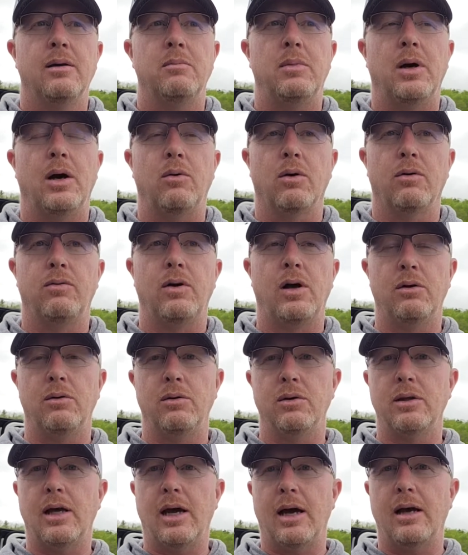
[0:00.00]
but we're
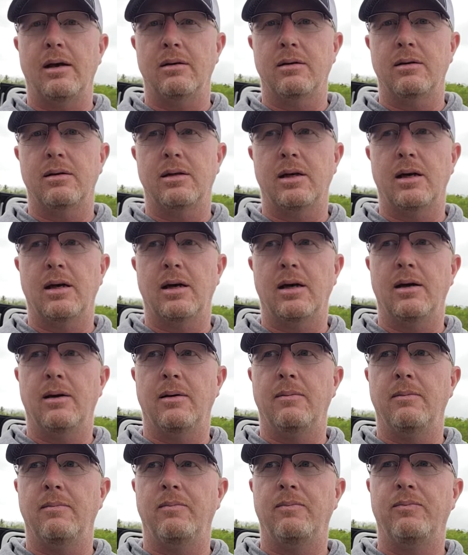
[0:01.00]
following that
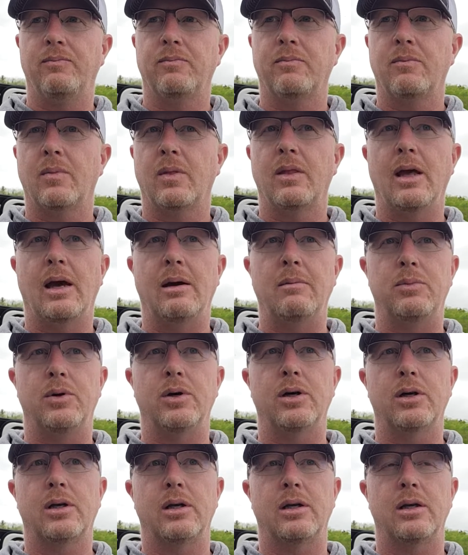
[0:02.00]
uh, that
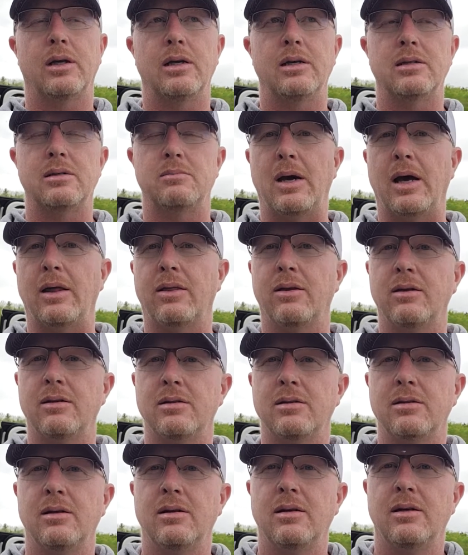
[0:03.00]
book and his
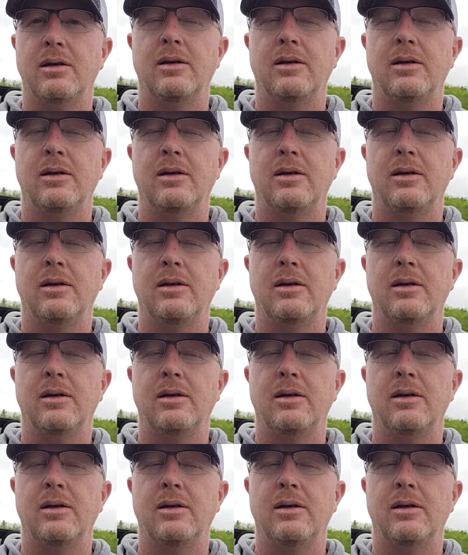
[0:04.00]
methods.